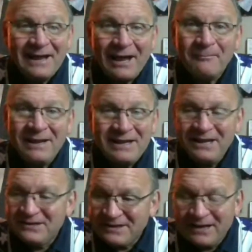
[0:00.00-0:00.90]
I mean,
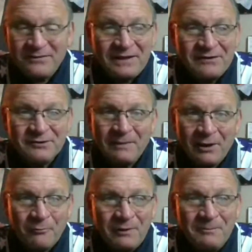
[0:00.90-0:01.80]
he said things
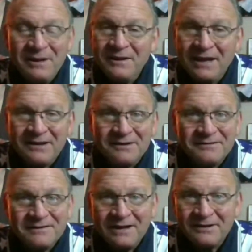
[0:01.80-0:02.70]
about women that
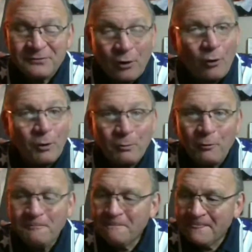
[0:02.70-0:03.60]
is horrible.